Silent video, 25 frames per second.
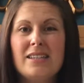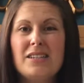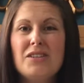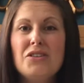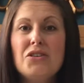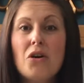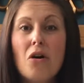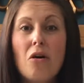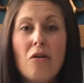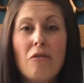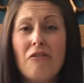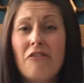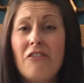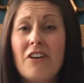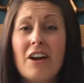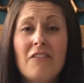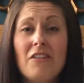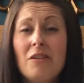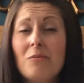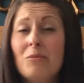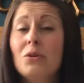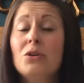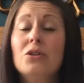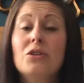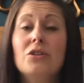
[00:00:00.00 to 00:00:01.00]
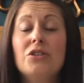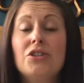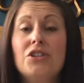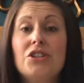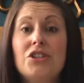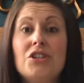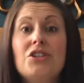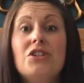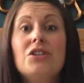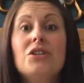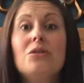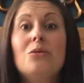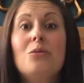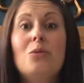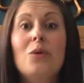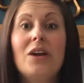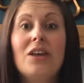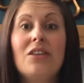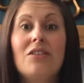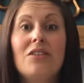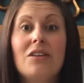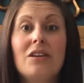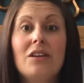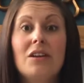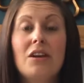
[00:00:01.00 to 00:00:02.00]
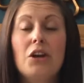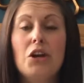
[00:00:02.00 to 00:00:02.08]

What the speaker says: not very much to do with